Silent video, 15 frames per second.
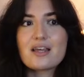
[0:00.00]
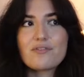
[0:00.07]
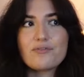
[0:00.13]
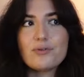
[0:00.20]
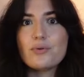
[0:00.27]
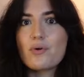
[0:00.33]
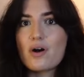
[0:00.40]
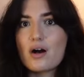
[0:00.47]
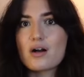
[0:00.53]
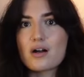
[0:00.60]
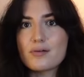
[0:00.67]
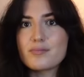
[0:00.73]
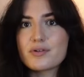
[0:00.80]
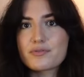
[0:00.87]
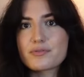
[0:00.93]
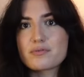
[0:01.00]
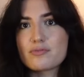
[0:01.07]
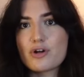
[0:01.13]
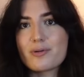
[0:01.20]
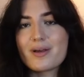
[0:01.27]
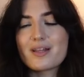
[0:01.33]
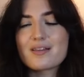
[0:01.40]
if you are coming from
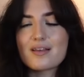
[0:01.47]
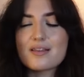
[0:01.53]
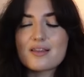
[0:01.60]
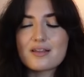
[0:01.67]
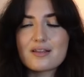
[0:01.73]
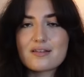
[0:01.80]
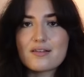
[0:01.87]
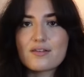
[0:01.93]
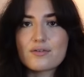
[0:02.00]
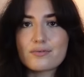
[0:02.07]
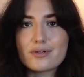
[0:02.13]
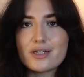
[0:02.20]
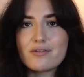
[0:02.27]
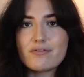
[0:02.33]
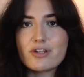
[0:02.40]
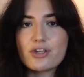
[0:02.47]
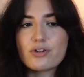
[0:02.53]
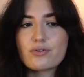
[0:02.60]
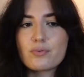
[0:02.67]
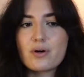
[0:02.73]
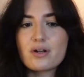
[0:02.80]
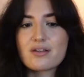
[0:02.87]
romance, I think this is a really, really
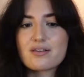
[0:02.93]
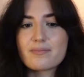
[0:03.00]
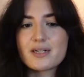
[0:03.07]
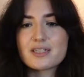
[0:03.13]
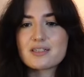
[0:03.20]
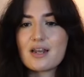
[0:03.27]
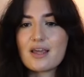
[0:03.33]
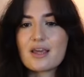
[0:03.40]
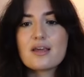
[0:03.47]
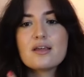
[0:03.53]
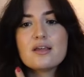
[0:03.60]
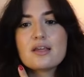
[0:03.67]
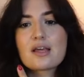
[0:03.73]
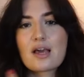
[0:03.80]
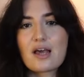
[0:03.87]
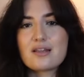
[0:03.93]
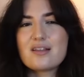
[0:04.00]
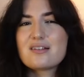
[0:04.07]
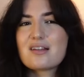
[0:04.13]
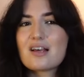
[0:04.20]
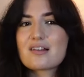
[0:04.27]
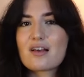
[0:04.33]
good one, especially as
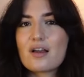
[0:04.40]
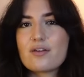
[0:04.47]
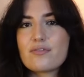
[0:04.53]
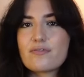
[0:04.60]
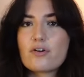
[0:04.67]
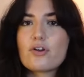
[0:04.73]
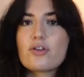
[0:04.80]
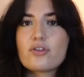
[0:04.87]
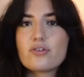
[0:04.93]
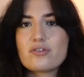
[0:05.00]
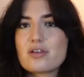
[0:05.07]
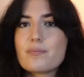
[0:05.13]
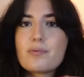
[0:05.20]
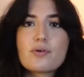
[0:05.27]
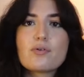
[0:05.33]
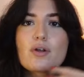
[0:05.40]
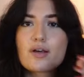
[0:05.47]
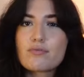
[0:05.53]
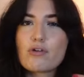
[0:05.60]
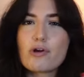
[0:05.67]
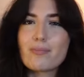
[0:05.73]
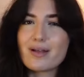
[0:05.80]
it does kind of follow those typical
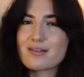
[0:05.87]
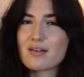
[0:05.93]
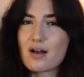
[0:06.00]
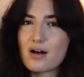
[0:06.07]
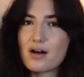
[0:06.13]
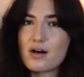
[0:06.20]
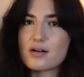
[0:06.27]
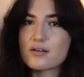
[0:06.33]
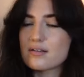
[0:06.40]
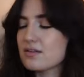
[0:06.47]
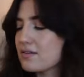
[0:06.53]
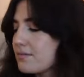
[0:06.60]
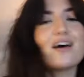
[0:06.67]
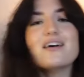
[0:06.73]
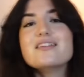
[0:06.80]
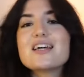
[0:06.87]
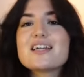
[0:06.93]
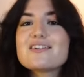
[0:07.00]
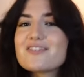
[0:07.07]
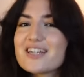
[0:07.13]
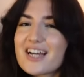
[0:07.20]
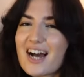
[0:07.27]
like romance arcs. And
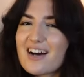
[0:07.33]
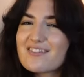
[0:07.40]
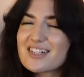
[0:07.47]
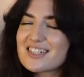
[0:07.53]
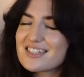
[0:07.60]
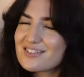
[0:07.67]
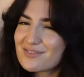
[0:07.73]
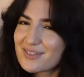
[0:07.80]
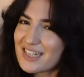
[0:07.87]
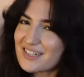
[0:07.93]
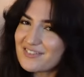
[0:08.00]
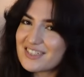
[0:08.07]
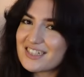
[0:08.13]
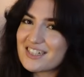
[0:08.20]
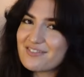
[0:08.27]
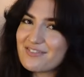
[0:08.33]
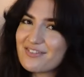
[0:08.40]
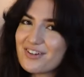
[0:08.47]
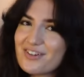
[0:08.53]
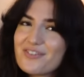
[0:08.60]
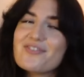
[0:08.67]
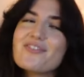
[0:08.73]
then we have a little bit of a
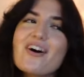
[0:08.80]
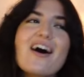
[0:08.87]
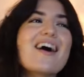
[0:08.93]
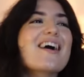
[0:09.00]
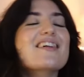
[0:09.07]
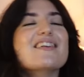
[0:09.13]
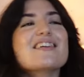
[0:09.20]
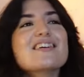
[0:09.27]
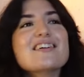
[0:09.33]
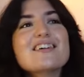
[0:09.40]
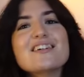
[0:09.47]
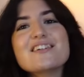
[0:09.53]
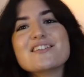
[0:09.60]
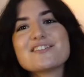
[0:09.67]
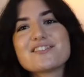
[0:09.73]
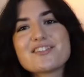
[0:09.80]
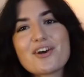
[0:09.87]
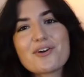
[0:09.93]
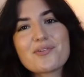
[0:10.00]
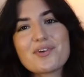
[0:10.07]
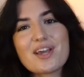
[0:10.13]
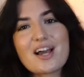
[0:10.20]
different one.
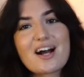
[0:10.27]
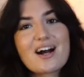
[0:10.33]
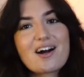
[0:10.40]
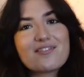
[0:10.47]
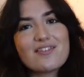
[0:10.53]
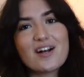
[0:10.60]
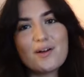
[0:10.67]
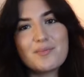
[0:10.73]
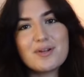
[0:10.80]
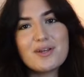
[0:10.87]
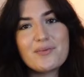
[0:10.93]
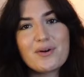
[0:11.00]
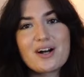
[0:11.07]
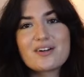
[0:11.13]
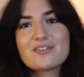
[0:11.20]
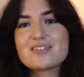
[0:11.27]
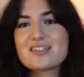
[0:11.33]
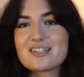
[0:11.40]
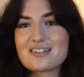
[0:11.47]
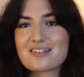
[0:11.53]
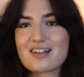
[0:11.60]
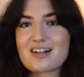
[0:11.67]
So we have Emily Wilde's
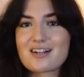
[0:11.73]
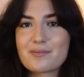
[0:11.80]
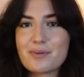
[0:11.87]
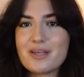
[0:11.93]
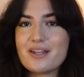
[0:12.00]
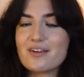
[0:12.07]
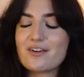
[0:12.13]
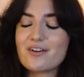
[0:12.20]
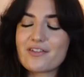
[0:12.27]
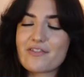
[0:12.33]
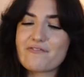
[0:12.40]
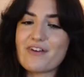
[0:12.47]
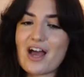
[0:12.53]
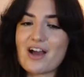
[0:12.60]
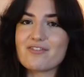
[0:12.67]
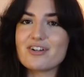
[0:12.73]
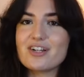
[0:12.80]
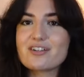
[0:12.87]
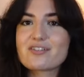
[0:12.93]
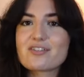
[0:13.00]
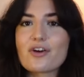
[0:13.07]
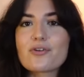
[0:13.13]
Encyclopedia of
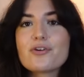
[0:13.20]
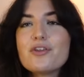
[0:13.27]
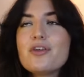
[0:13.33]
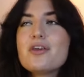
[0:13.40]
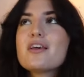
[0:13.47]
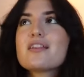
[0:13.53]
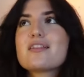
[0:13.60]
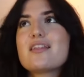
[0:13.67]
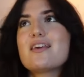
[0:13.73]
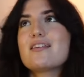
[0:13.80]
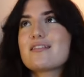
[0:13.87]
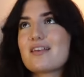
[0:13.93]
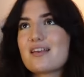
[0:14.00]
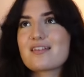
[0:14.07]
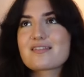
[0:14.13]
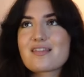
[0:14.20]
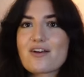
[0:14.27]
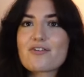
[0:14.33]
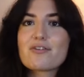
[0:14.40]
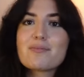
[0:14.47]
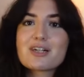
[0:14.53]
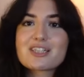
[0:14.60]
Fairies. So this is
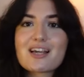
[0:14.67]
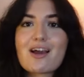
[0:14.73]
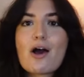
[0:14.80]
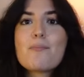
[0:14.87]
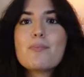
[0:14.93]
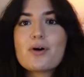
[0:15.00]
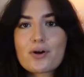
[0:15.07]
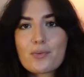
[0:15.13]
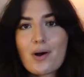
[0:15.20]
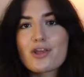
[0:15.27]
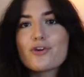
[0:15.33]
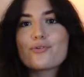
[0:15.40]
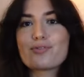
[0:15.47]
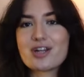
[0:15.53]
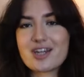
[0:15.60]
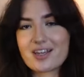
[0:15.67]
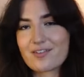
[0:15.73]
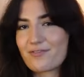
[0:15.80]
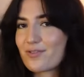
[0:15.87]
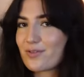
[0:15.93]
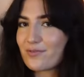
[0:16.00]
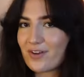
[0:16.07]
very much like a book where you're reading
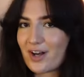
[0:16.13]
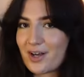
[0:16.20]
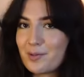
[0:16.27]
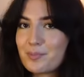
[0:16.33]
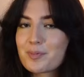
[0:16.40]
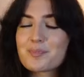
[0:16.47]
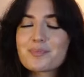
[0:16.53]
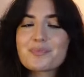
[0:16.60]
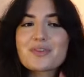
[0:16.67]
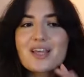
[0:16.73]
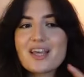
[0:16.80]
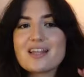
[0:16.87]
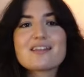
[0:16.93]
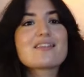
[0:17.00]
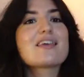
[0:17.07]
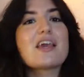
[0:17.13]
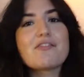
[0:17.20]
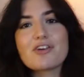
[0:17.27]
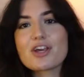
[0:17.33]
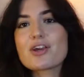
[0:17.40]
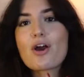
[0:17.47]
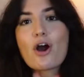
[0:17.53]
it for the vibe it's
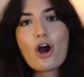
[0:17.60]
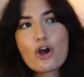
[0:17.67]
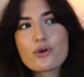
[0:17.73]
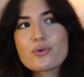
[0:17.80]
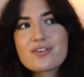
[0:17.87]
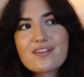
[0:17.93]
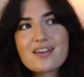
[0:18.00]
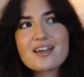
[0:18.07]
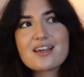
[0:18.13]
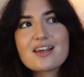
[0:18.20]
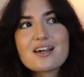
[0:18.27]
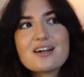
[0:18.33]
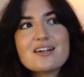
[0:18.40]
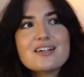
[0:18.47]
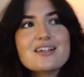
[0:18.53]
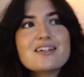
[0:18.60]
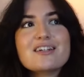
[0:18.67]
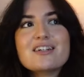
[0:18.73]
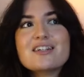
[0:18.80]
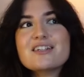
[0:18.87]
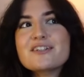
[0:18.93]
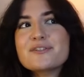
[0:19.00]
giving cozy
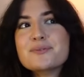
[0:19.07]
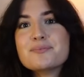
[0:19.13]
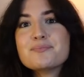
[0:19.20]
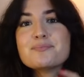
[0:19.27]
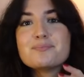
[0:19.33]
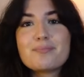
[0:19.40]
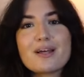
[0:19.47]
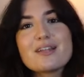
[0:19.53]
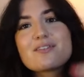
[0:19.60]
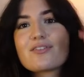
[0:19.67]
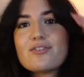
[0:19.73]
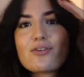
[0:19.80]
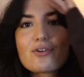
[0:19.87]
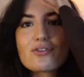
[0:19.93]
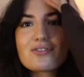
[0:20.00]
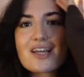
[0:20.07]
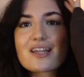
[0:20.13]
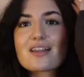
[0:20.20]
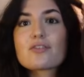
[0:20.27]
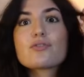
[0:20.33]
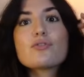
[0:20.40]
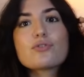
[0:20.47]
but it's not like
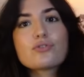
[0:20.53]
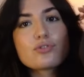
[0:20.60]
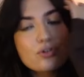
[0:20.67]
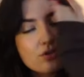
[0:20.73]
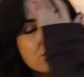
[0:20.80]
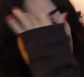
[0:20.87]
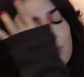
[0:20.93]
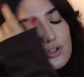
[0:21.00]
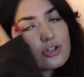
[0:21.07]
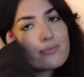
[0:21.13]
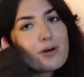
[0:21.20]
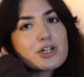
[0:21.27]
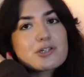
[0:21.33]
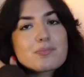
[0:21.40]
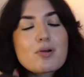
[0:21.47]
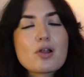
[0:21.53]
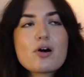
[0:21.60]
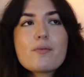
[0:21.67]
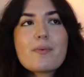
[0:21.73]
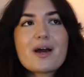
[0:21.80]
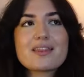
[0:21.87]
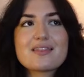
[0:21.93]
there's not too too much
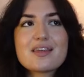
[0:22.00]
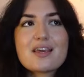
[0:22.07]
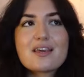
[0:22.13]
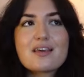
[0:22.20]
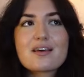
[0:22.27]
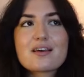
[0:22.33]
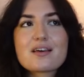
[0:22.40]
plot but I think